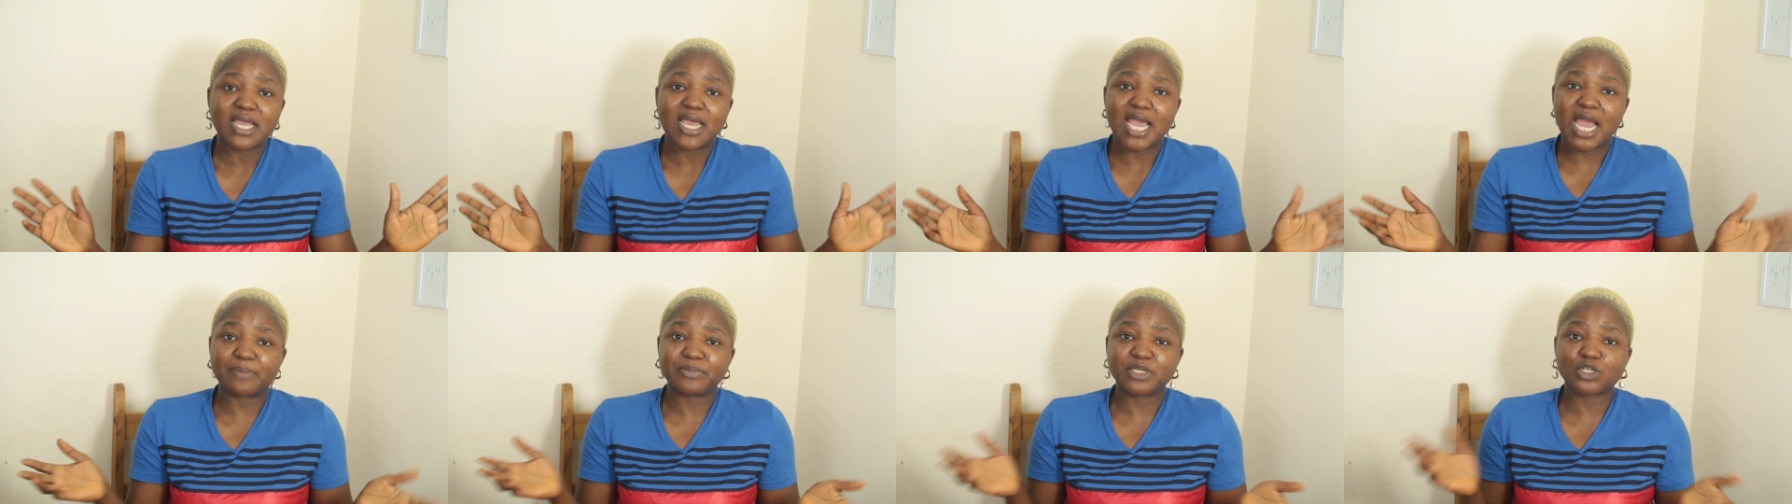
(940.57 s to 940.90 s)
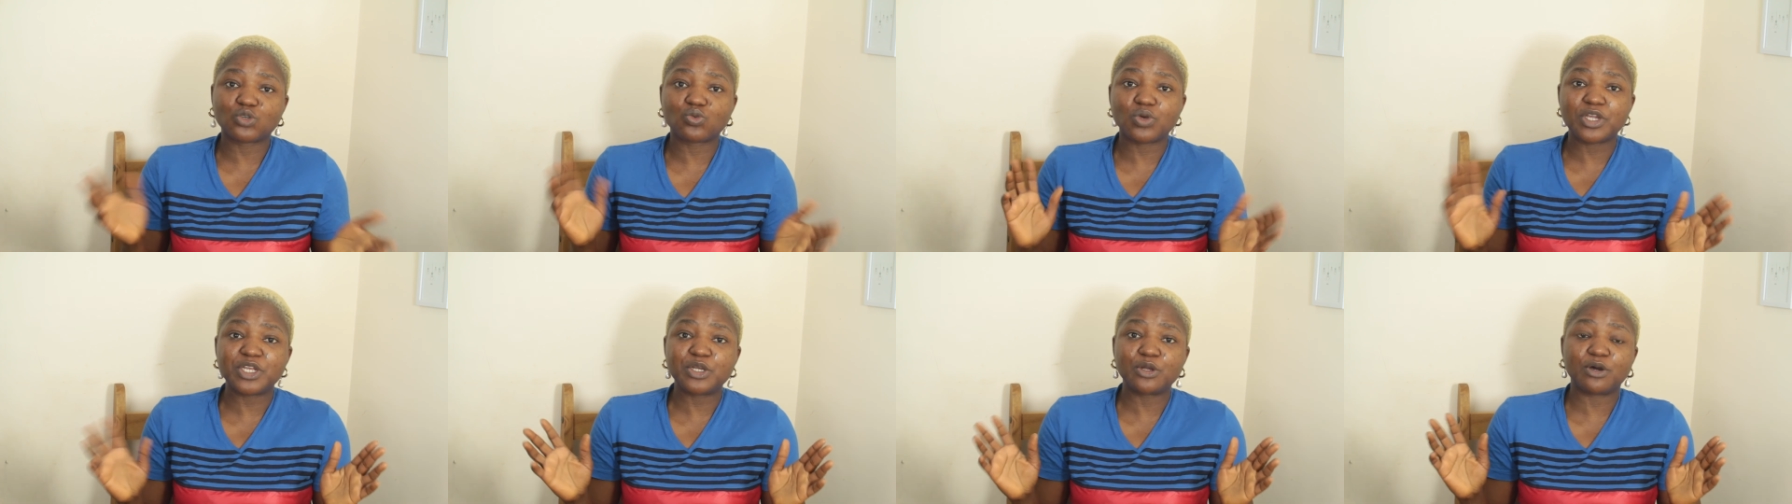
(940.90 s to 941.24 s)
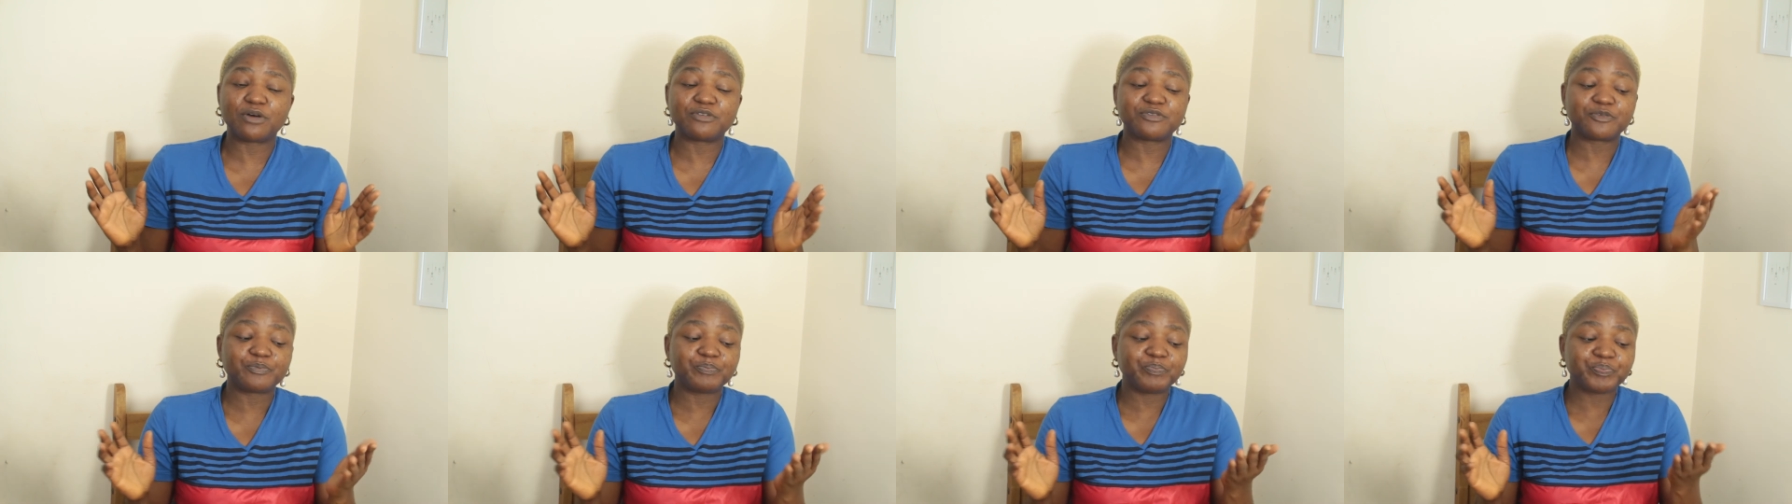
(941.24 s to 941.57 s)
I'm the queen
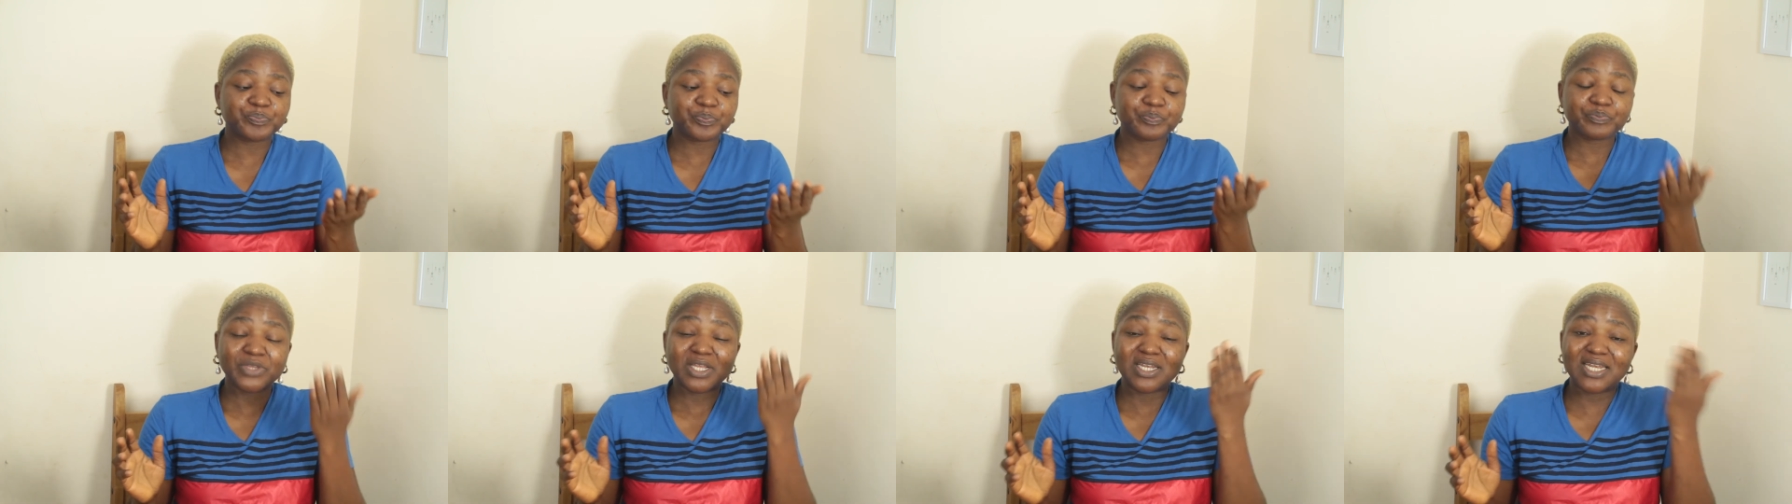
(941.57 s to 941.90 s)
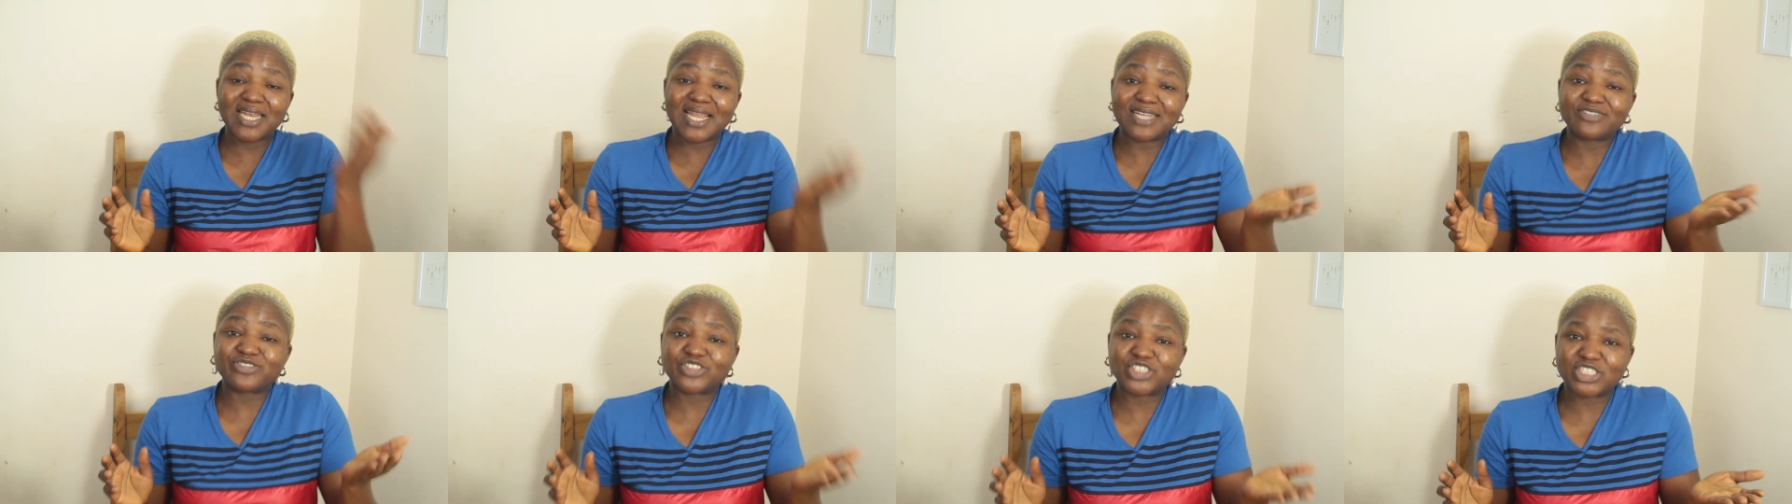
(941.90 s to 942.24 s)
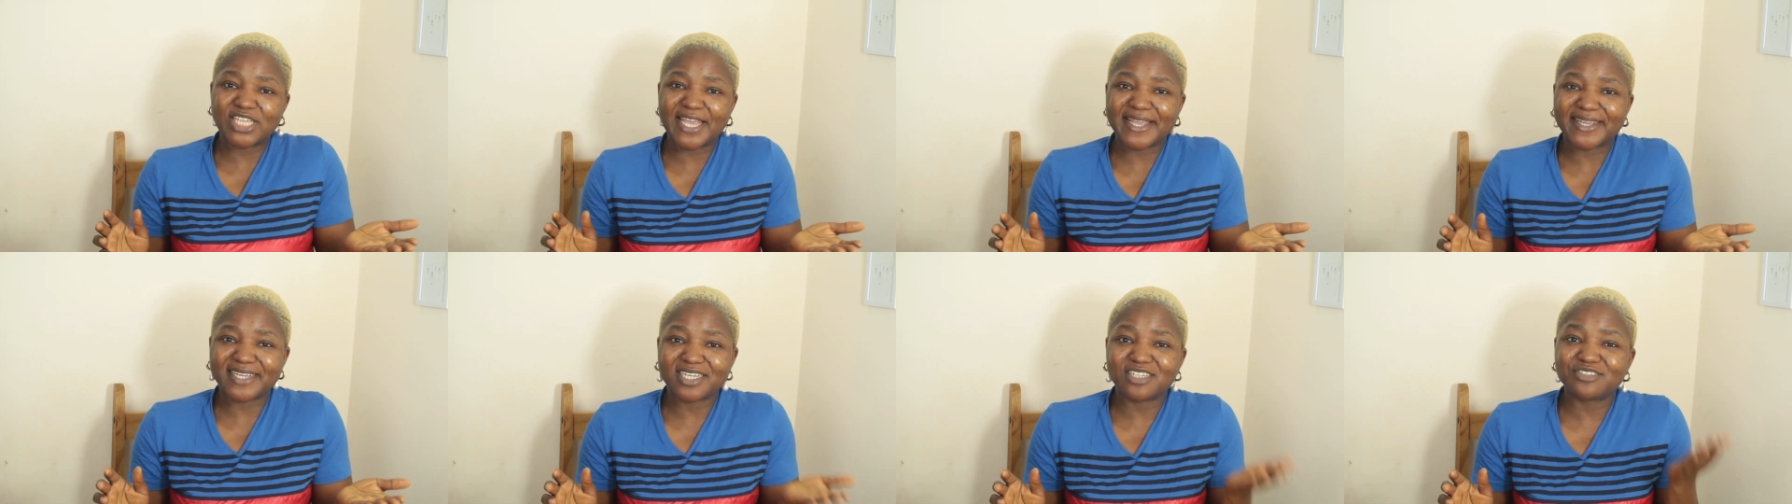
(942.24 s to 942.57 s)
of, let's
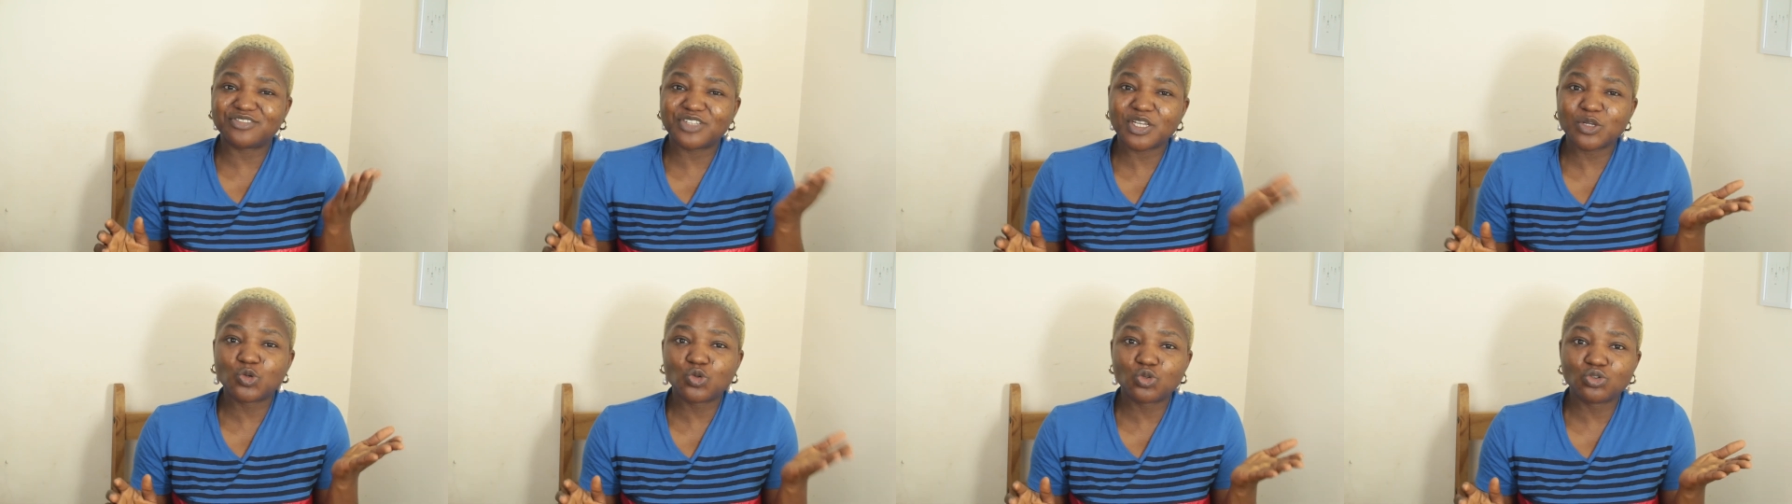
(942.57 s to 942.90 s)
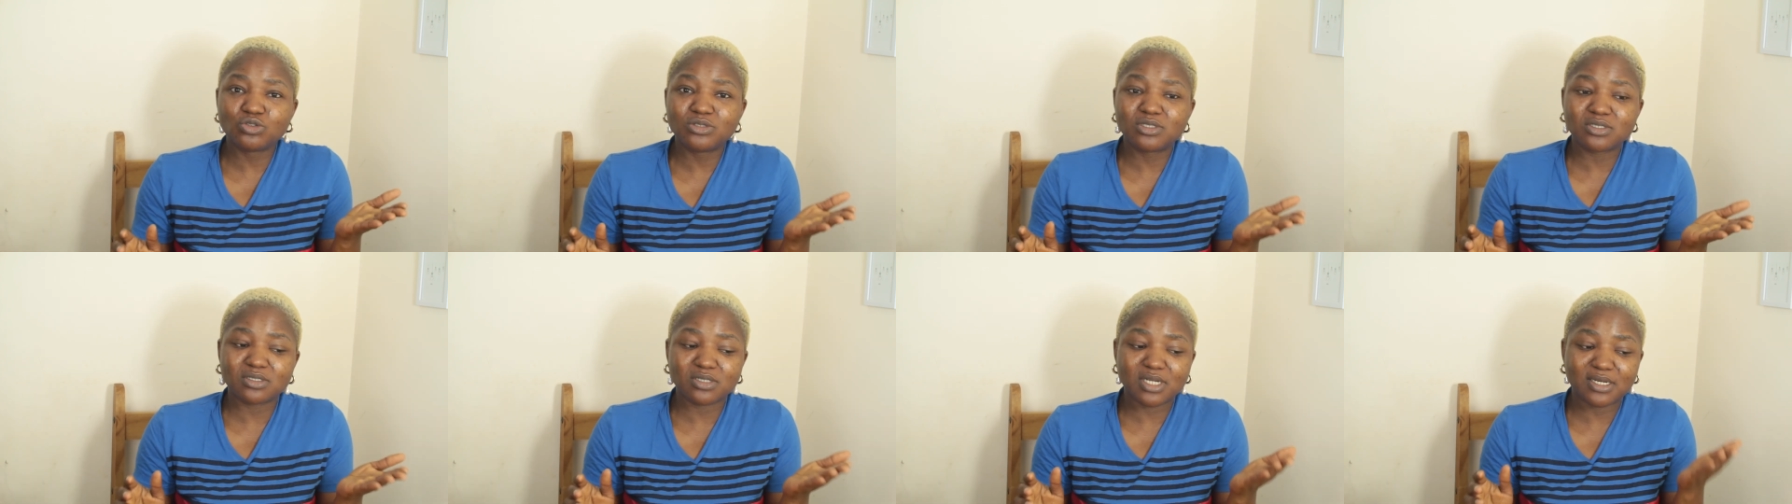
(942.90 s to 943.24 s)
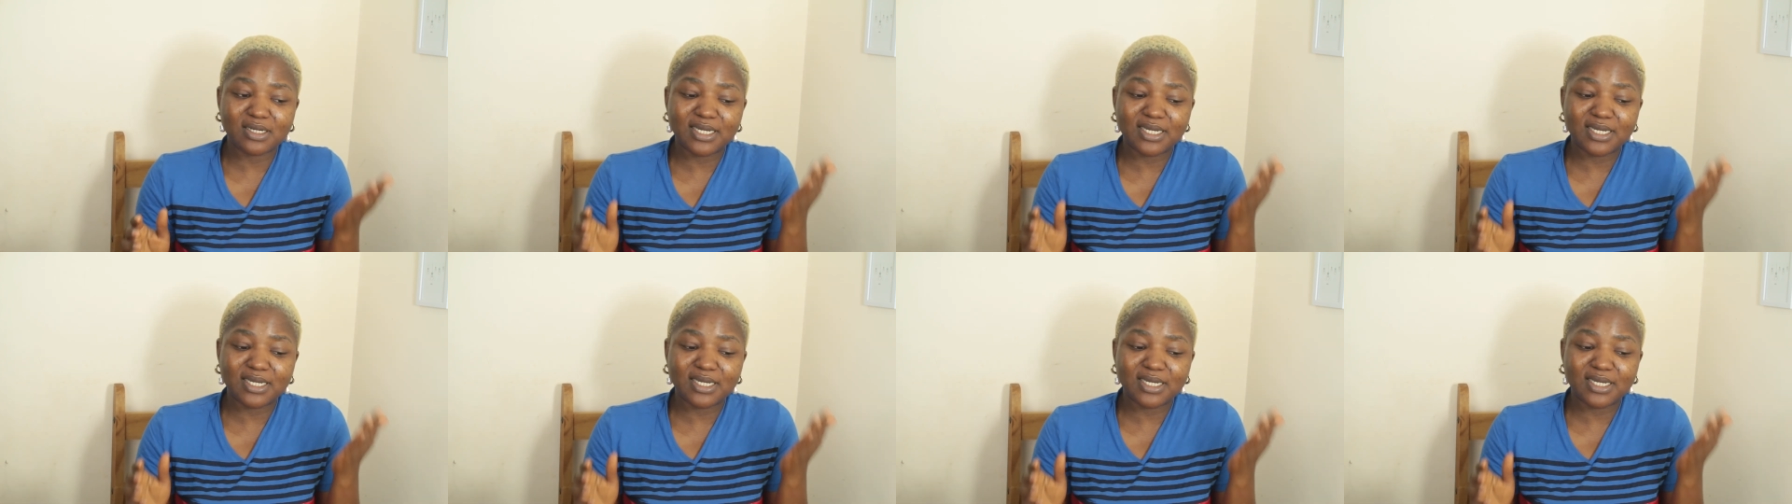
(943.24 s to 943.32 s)
check, is it good?